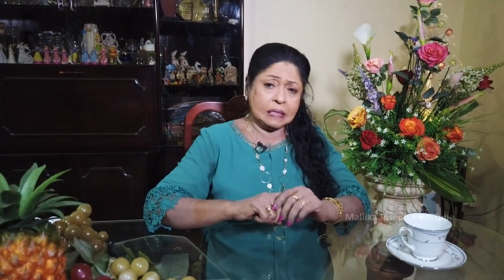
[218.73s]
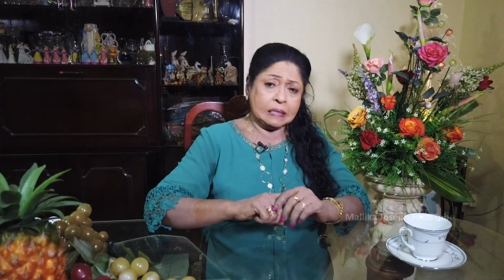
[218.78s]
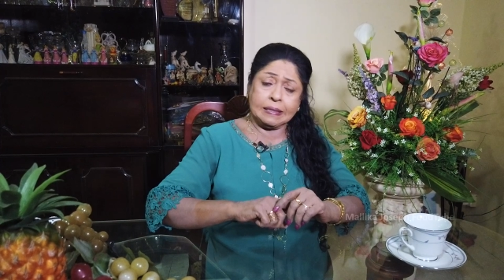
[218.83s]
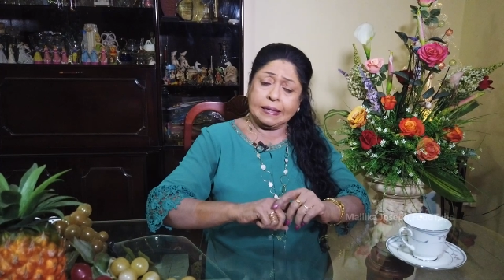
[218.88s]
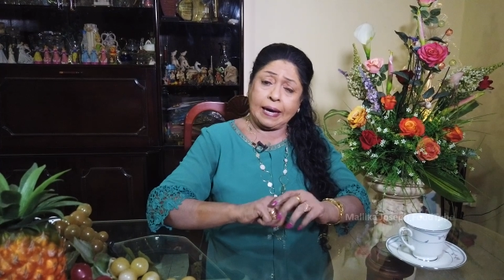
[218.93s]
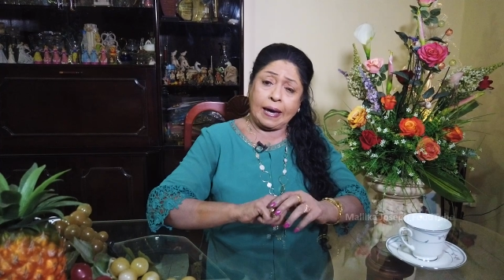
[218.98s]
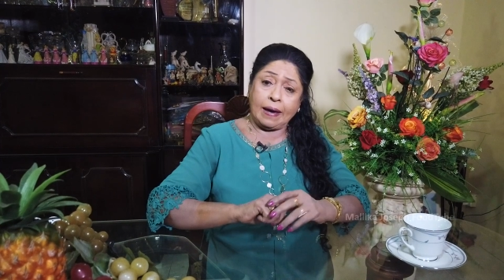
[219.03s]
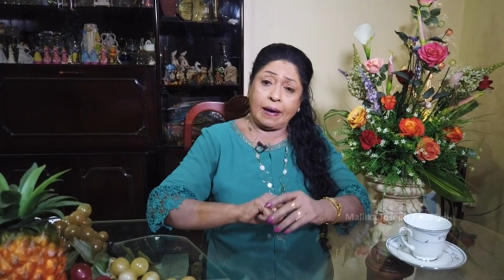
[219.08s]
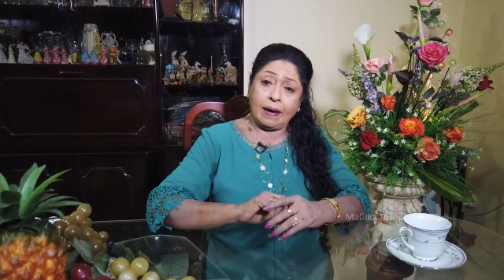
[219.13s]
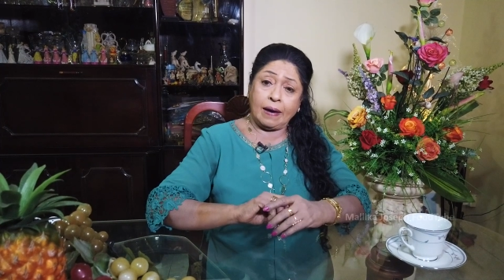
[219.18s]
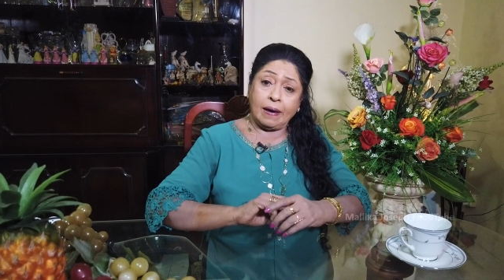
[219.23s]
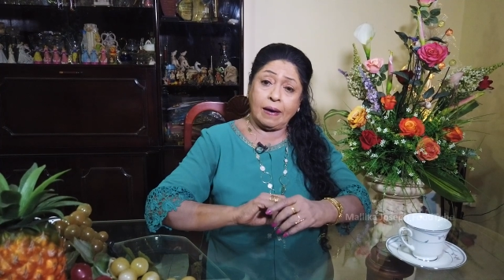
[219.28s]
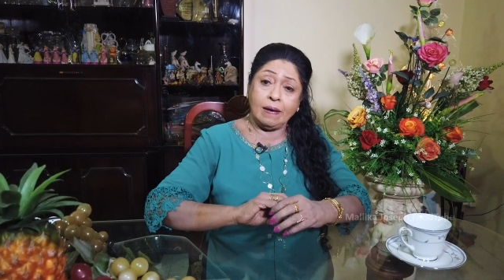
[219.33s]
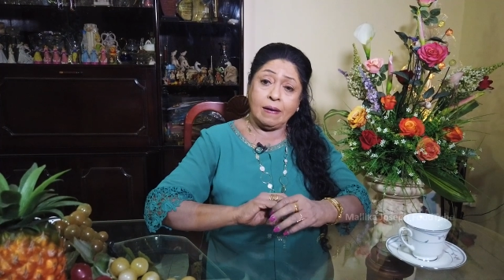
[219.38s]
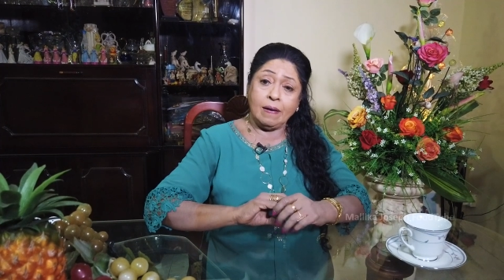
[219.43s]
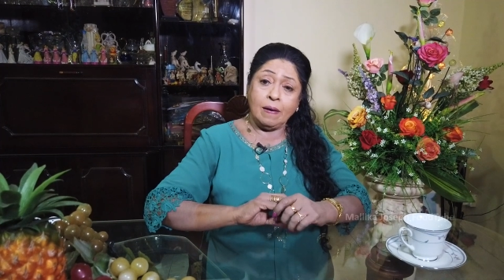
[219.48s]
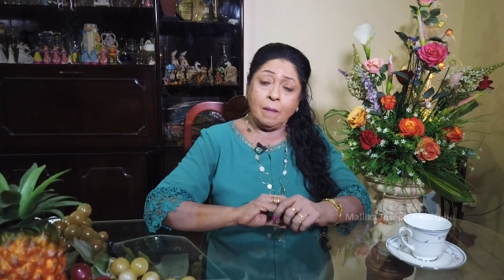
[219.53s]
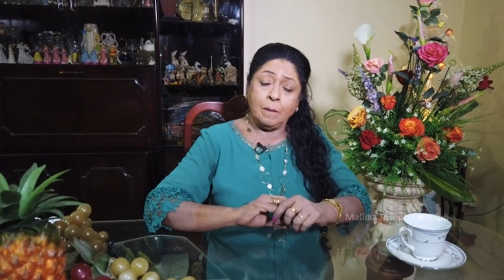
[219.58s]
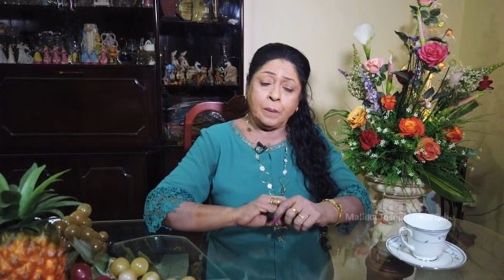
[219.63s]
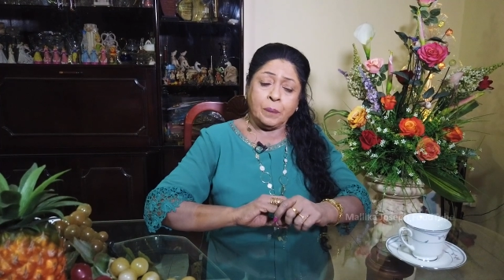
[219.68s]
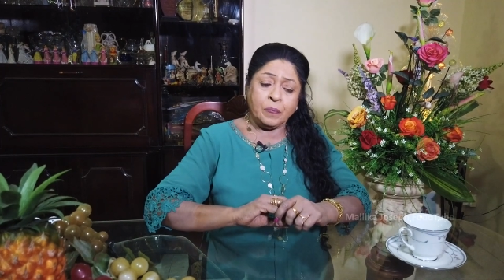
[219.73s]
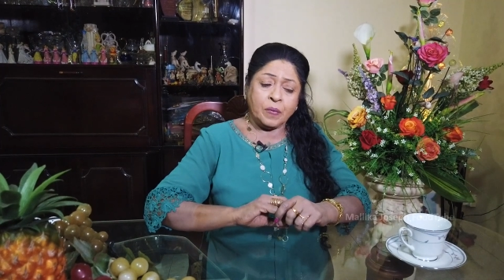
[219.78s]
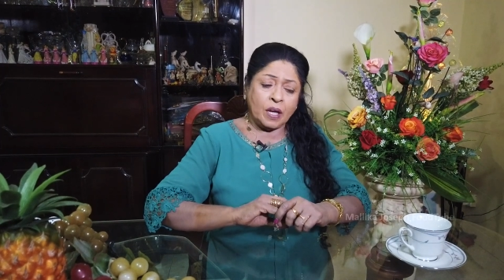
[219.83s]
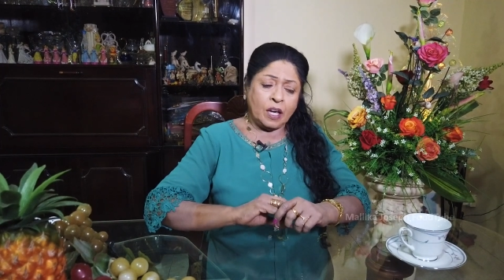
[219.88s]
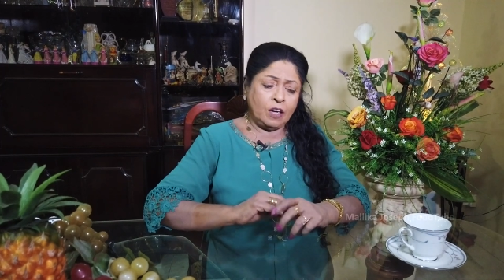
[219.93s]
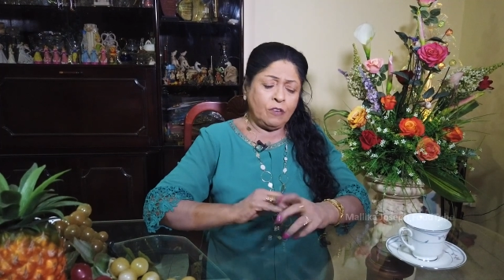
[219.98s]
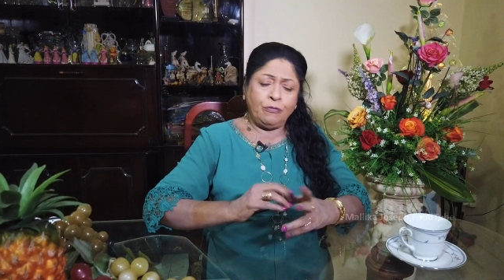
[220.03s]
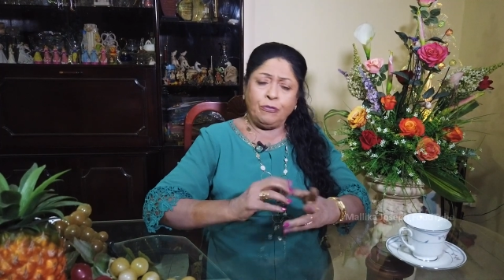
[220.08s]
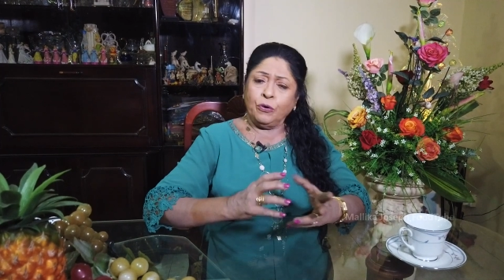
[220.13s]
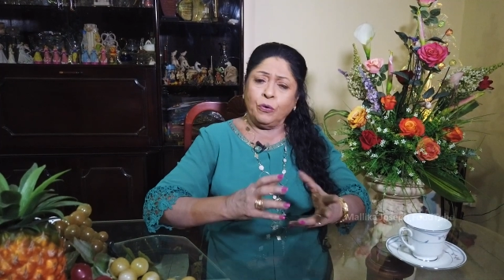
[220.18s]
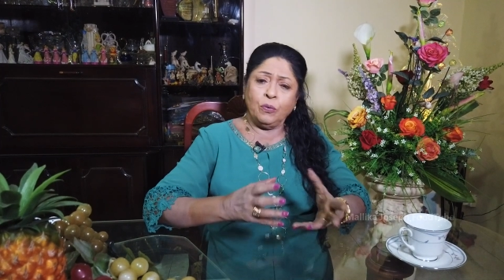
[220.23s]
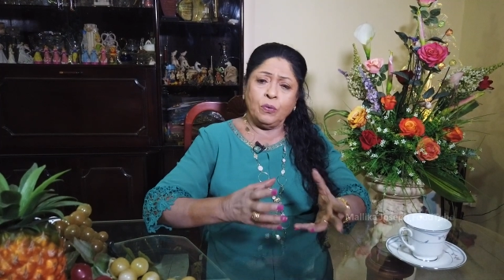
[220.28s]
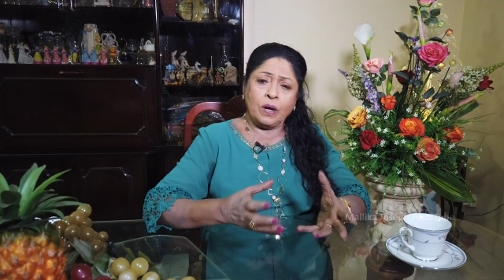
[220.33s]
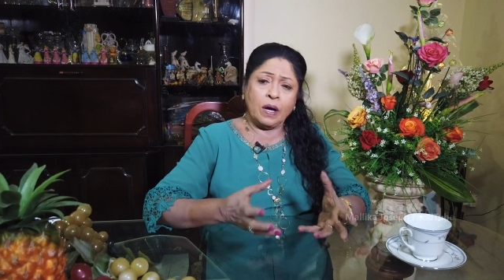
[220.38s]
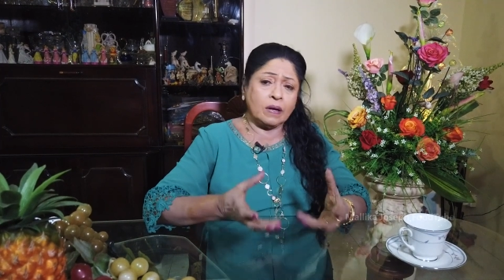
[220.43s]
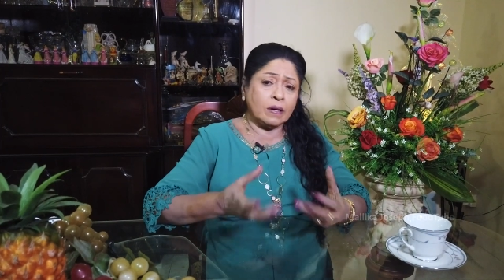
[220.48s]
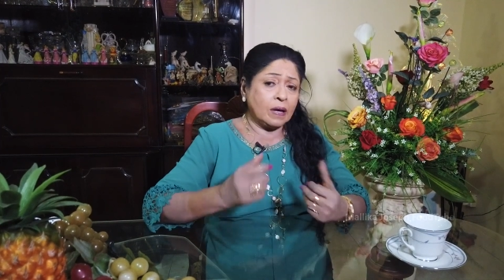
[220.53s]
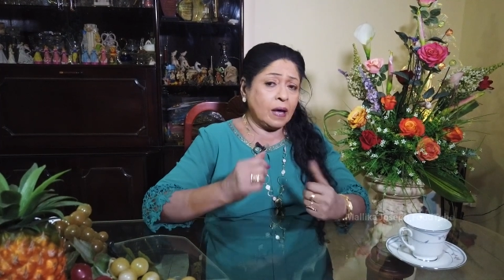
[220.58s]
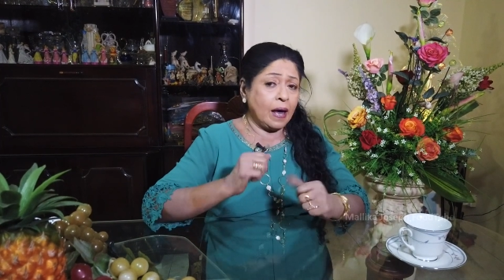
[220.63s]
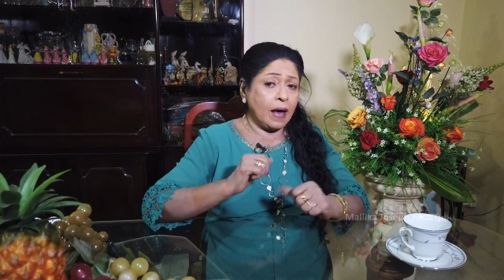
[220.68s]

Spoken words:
Again, if you